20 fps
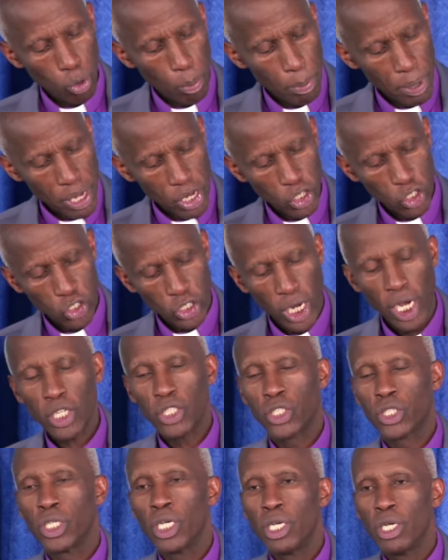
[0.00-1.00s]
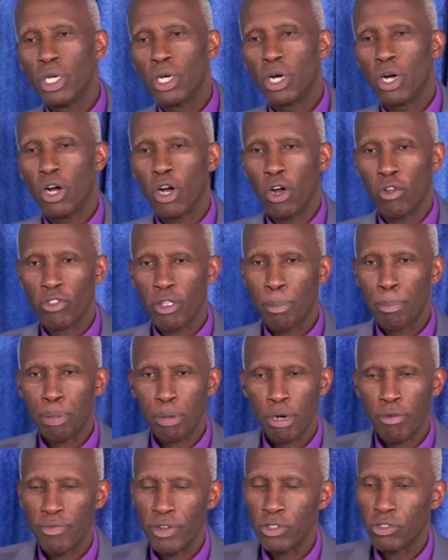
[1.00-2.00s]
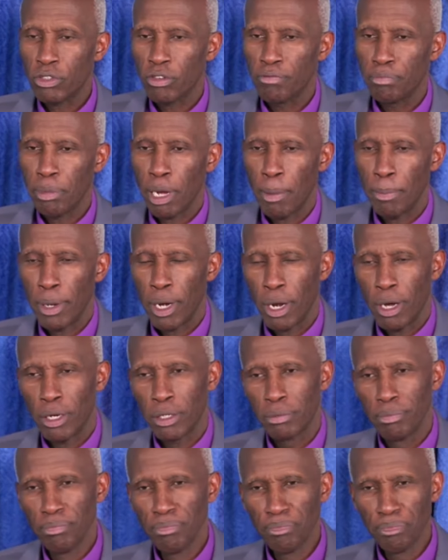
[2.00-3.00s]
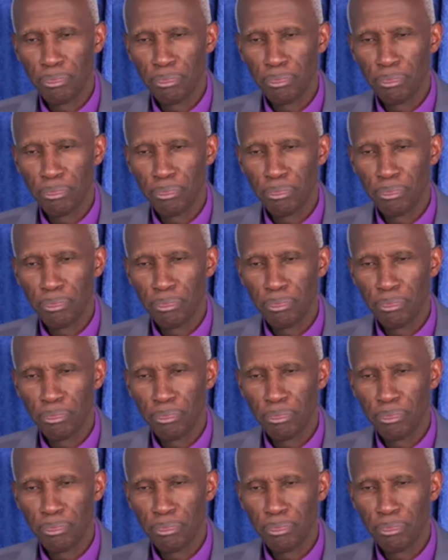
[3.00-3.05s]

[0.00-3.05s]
to be in charge of the province of Babylon.